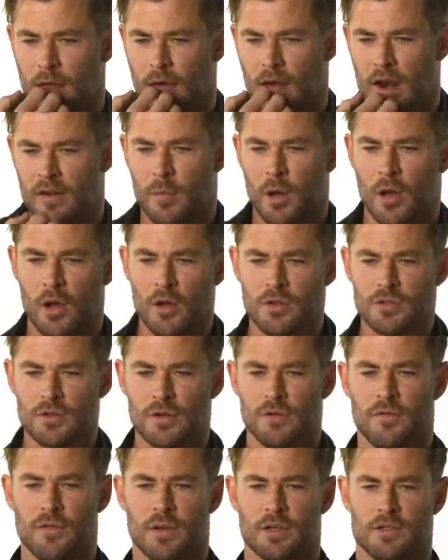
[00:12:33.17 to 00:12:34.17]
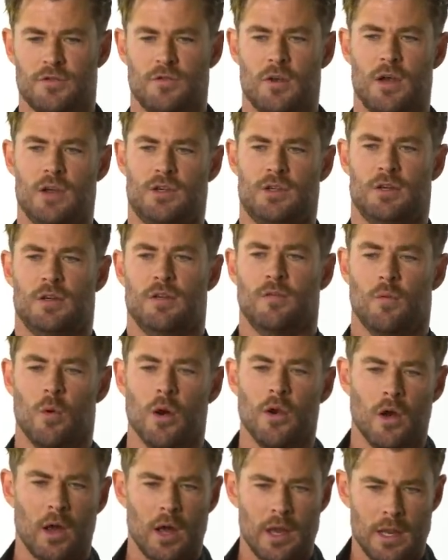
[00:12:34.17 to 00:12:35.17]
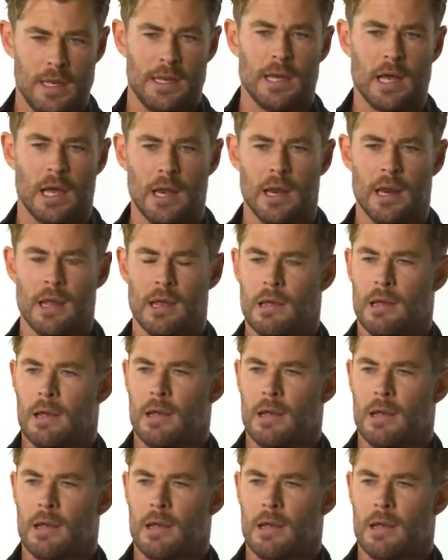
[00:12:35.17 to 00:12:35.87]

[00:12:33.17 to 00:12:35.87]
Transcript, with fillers: out of my own sort of frustration of what I had done,